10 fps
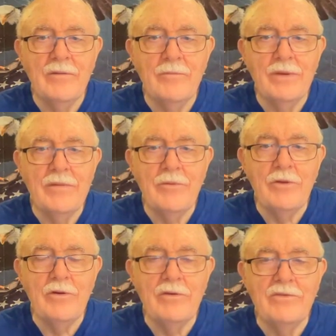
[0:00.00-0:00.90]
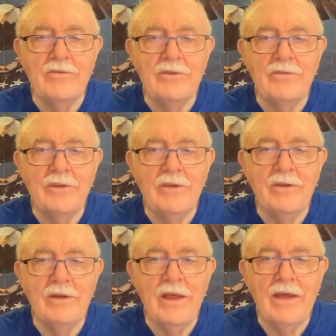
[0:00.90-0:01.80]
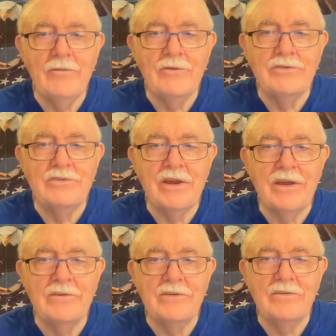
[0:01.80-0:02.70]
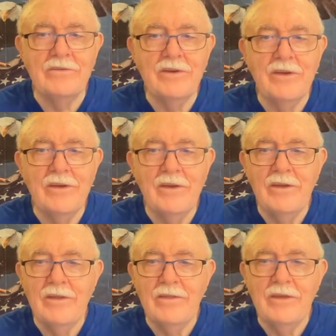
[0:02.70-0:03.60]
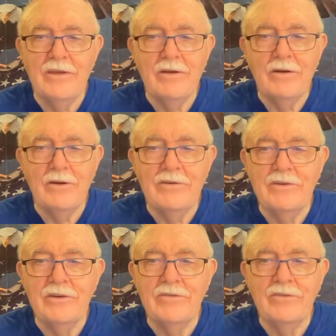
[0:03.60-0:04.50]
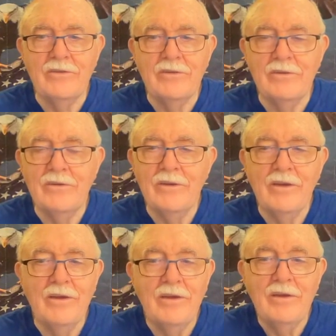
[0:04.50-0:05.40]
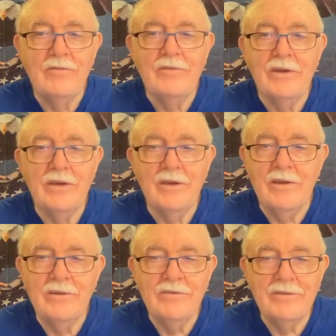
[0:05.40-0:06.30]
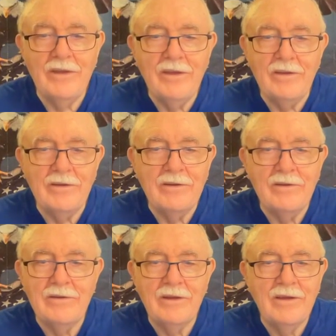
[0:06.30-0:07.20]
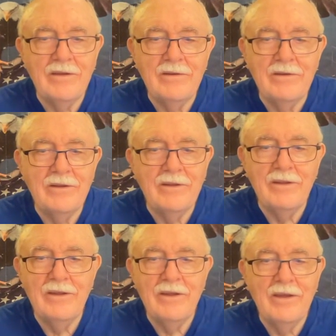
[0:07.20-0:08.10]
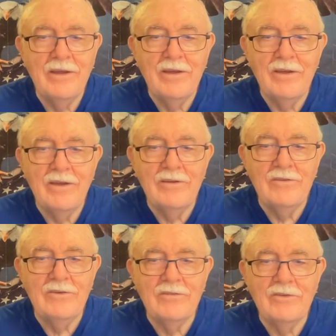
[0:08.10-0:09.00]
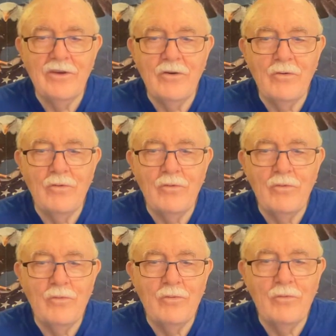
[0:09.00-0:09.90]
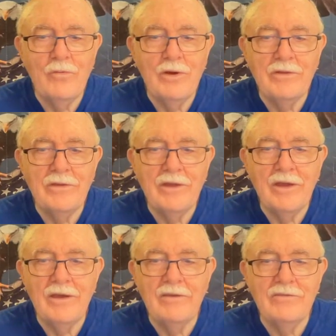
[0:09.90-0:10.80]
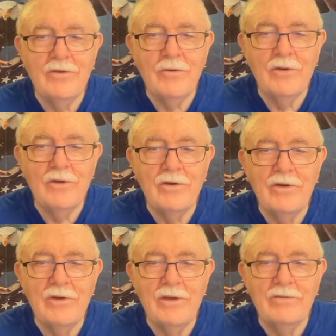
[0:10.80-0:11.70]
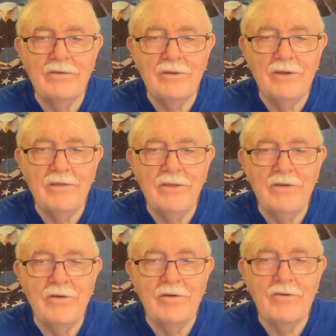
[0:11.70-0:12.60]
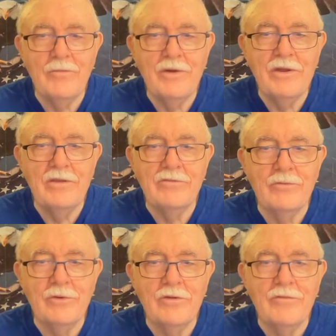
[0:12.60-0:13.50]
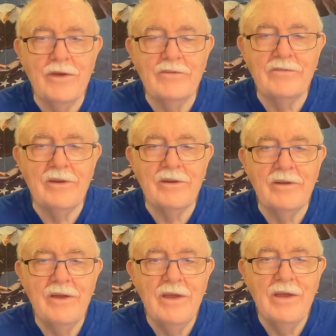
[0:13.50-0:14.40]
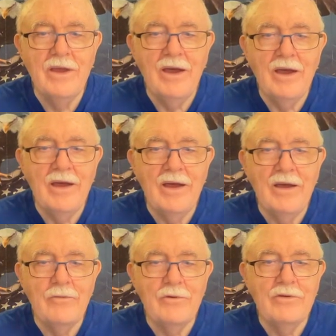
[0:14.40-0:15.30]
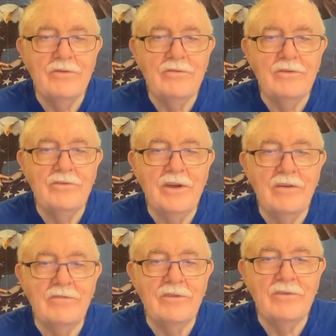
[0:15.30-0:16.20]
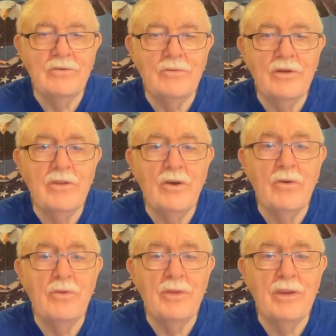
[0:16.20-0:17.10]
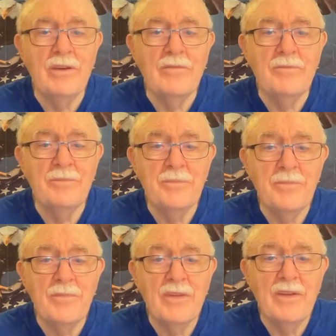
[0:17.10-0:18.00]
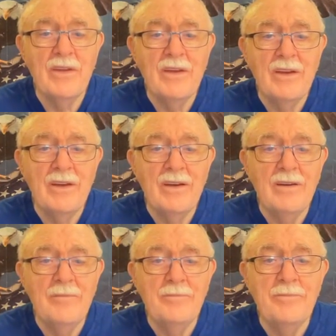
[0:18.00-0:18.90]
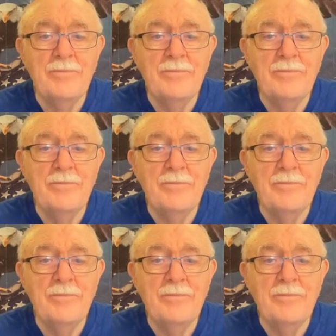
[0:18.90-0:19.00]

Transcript: people are insisting on language changes that are just insane. And you just go, what the heck is going on? It's a lengthy article, but it's really fascinating. I would suggest that you read the whole thing. I'll